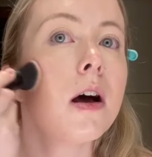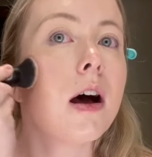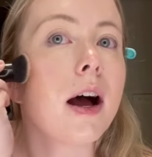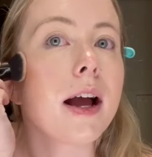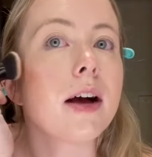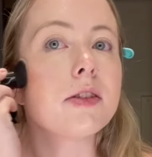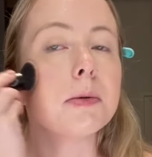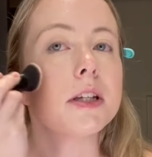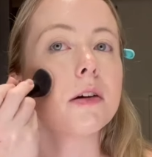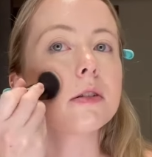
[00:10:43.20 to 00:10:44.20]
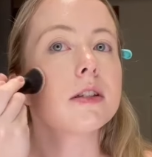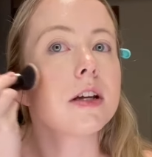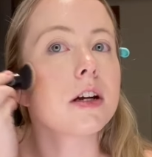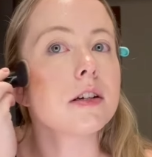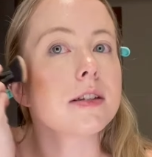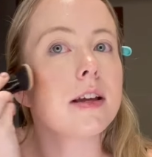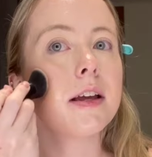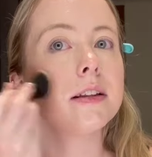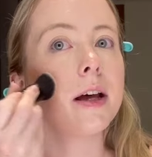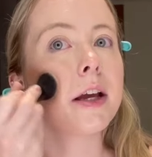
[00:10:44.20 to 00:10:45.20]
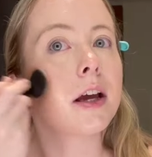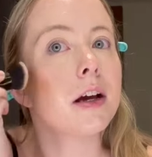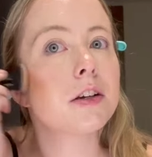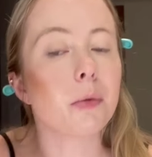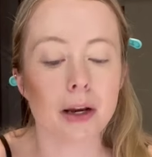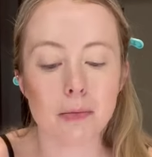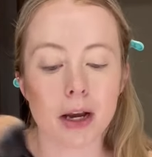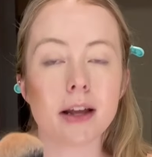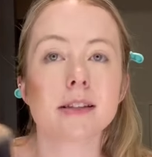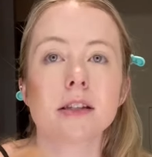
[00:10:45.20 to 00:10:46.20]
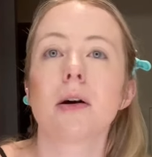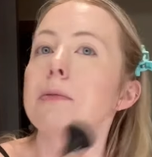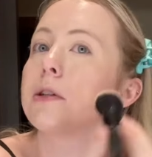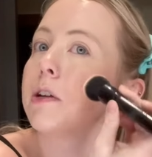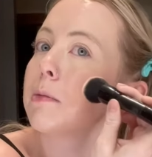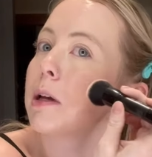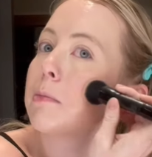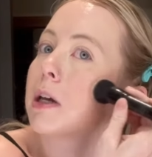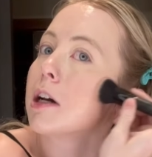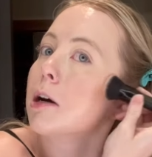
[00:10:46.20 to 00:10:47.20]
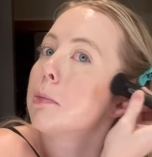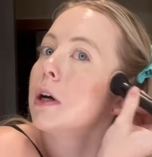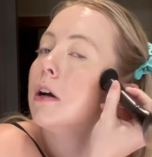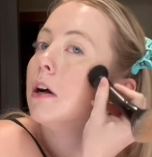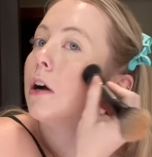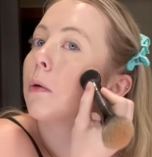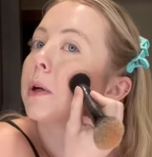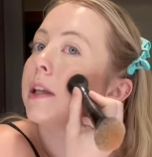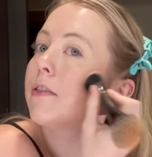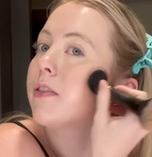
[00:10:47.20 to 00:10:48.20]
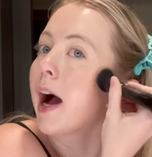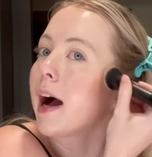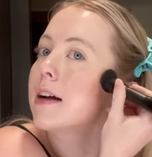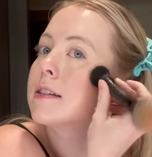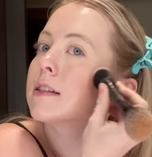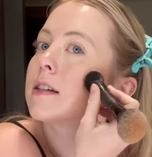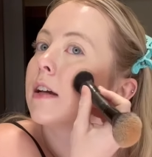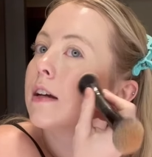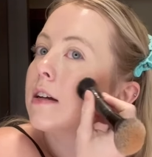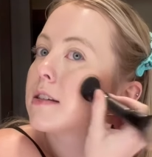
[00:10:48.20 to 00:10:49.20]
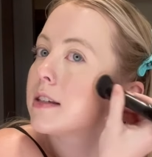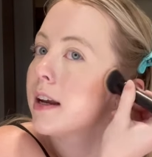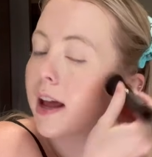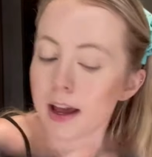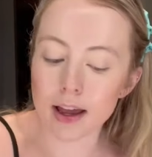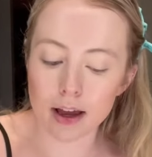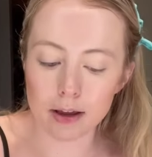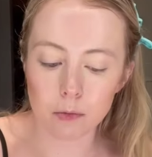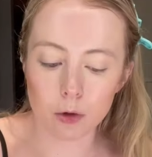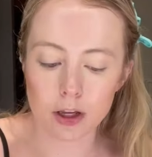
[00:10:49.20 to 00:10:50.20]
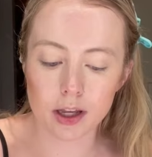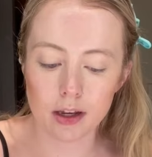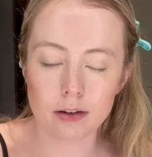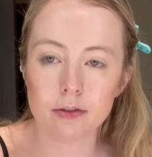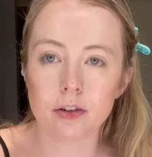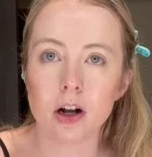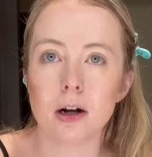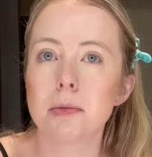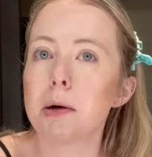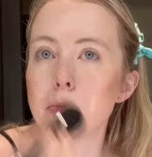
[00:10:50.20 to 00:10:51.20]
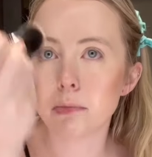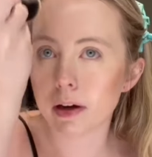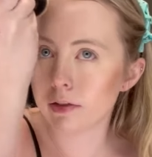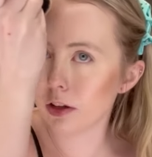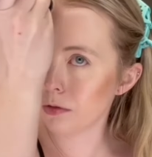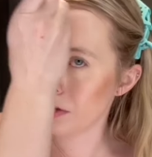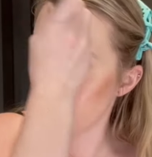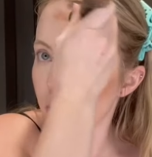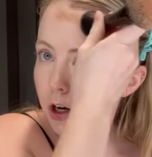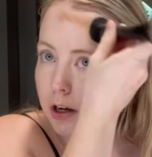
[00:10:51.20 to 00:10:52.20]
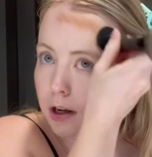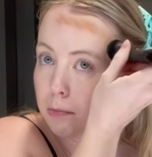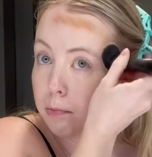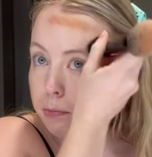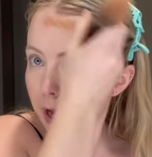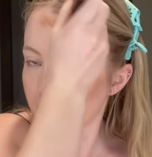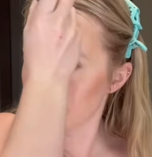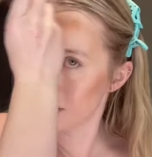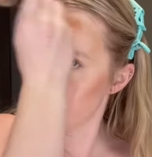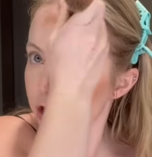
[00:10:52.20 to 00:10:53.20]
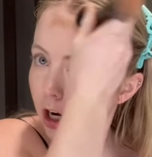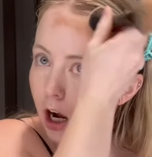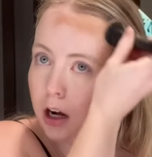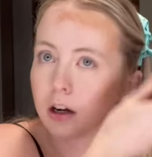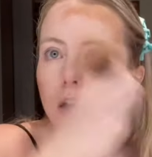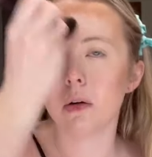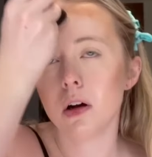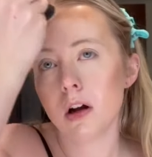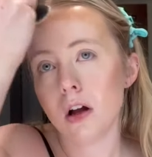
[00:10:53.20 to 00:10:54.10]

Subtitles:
I have to be downstairs in like 20 minutes, so I'm doing my makeup really fast. Today I am working from Buffalo, New York back to Chicago,